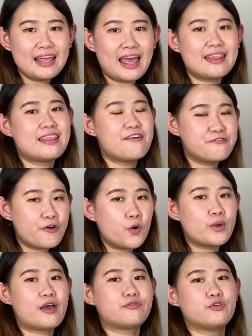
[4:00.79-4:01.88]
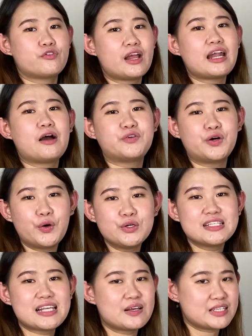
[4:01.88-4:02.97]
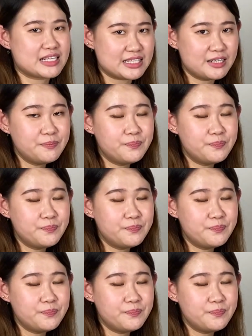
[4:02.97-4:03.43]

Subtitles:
and therefore we have to rent our own sound system,